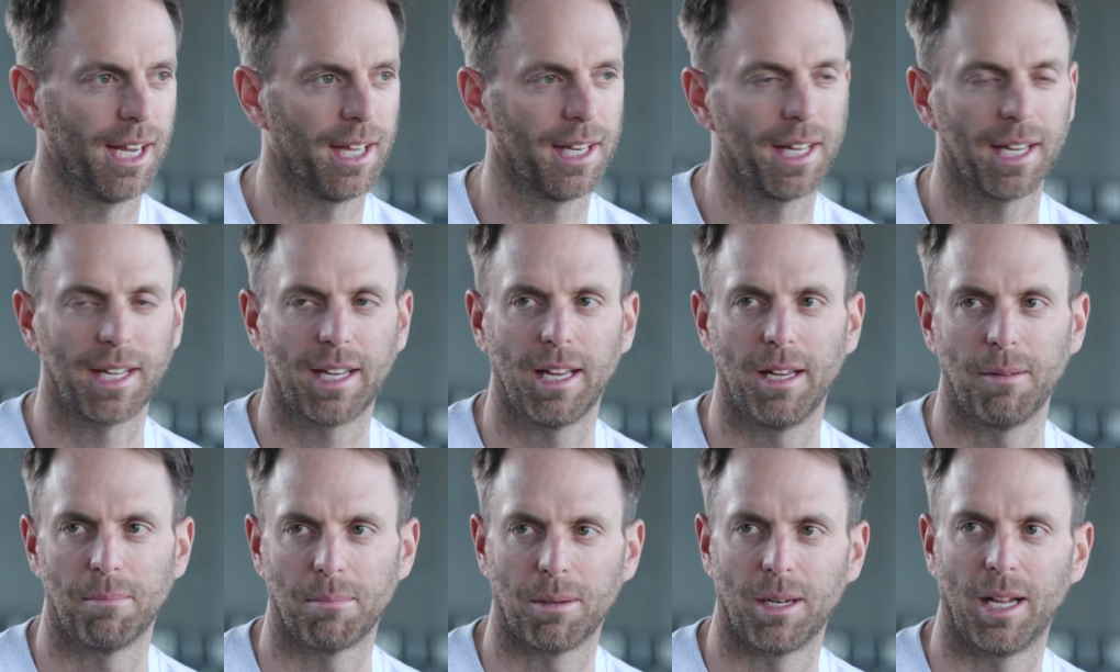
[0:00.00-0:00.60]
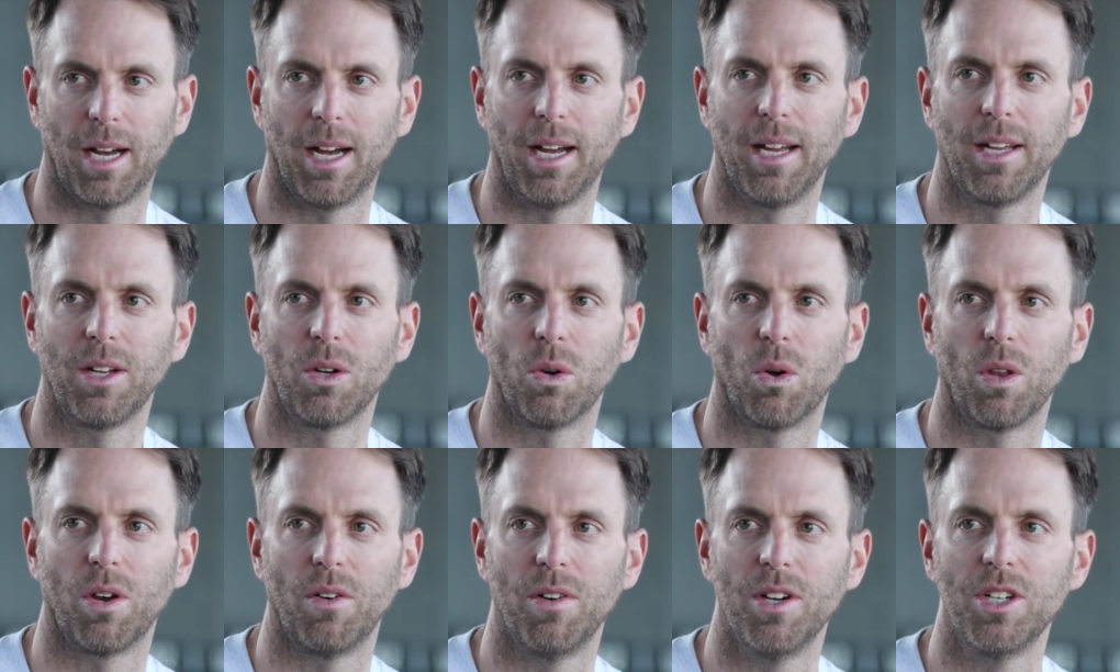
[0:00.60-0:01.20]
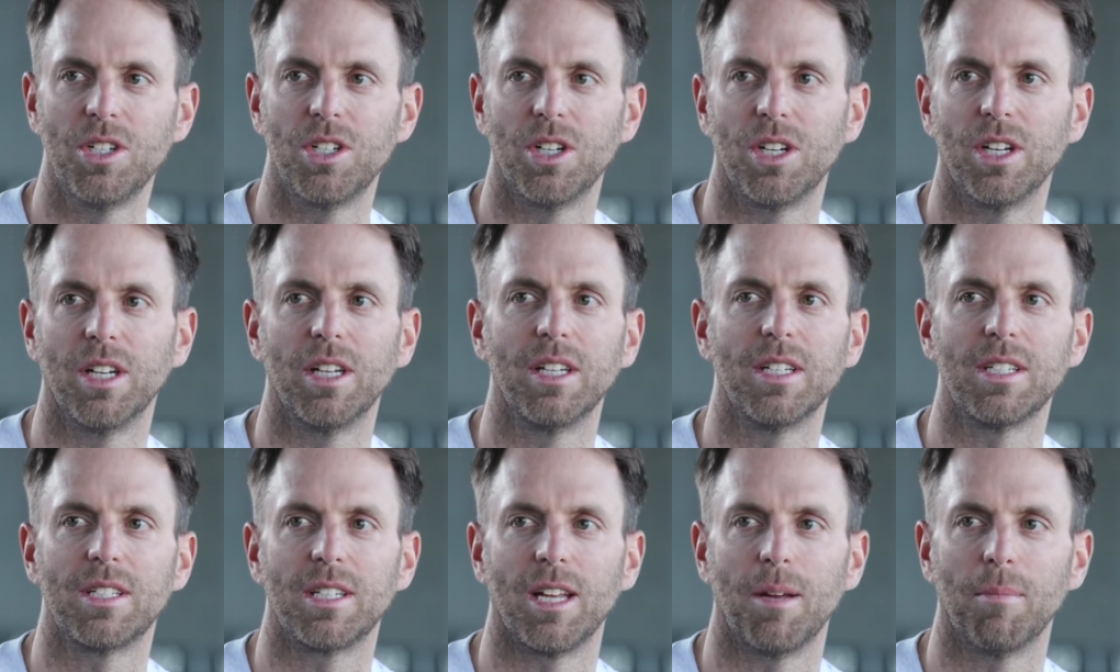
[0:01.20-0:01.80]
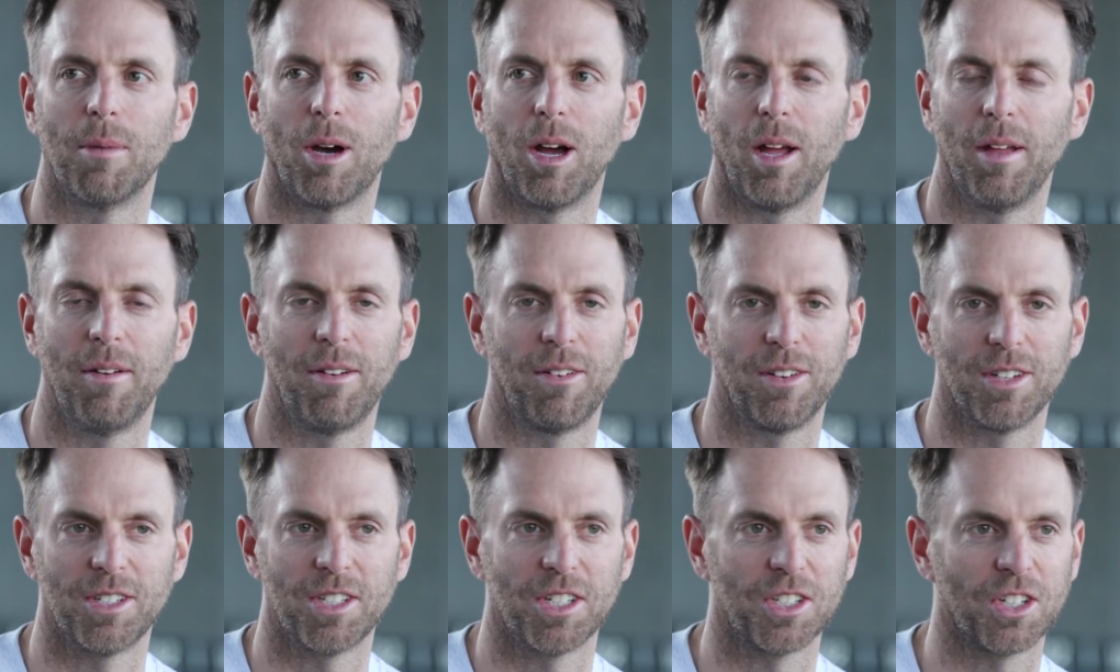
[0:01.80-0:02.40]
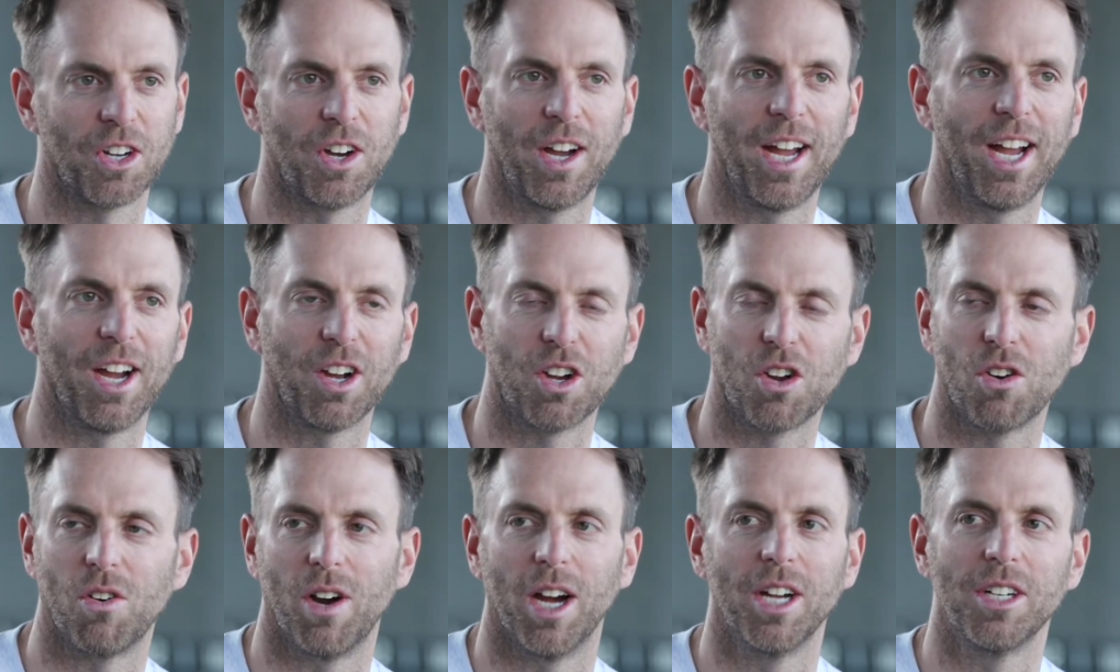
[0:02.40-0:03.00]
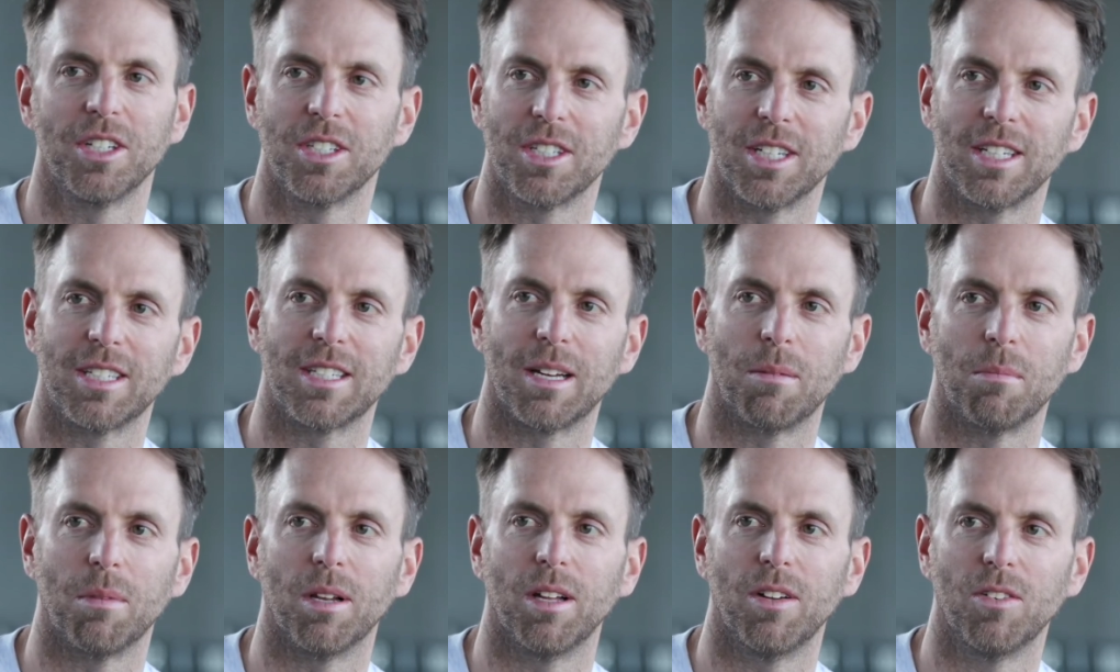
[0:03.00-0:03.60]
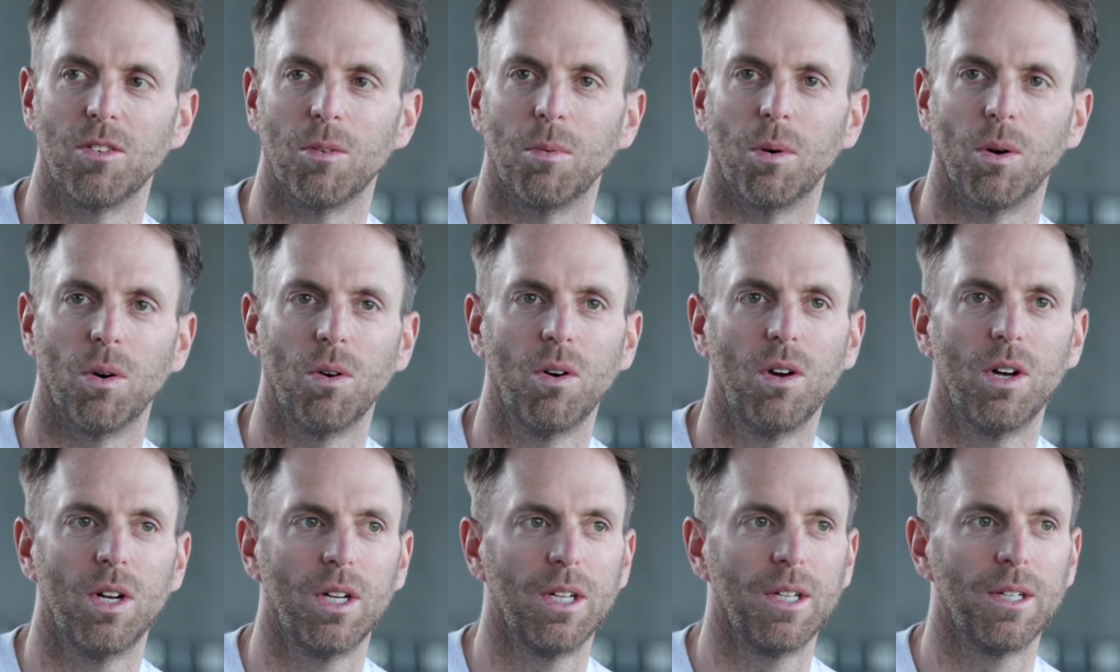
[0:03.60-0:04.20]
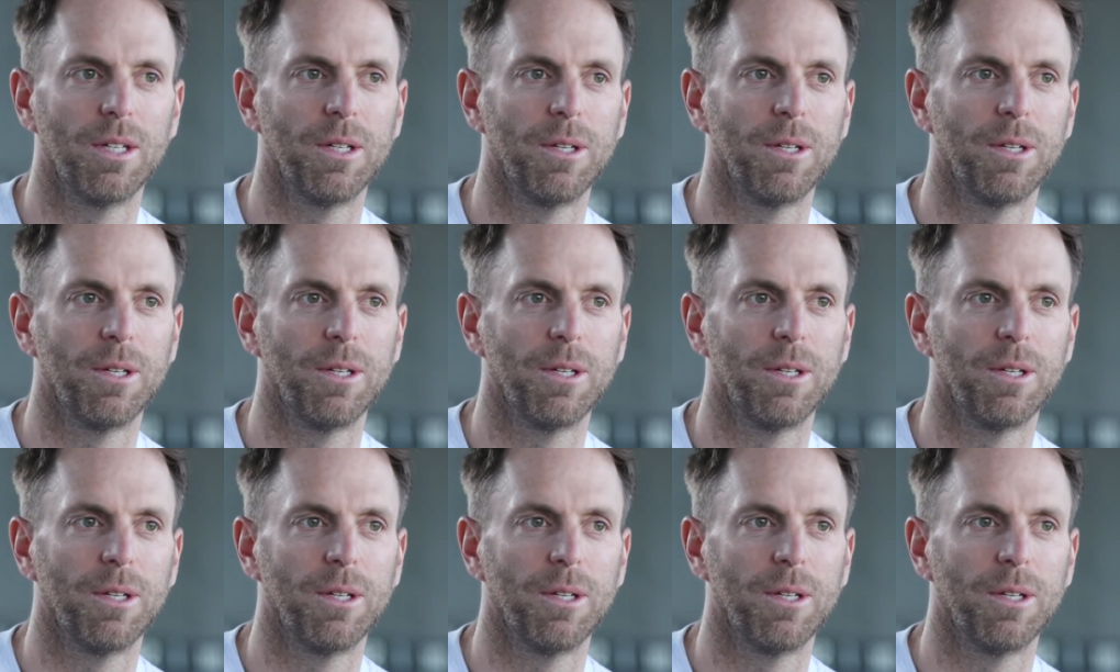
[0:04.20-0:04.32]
and they keep playing or they're injured and you see them, and everyone says, oh, how courageous, that's unbelievable. Mm.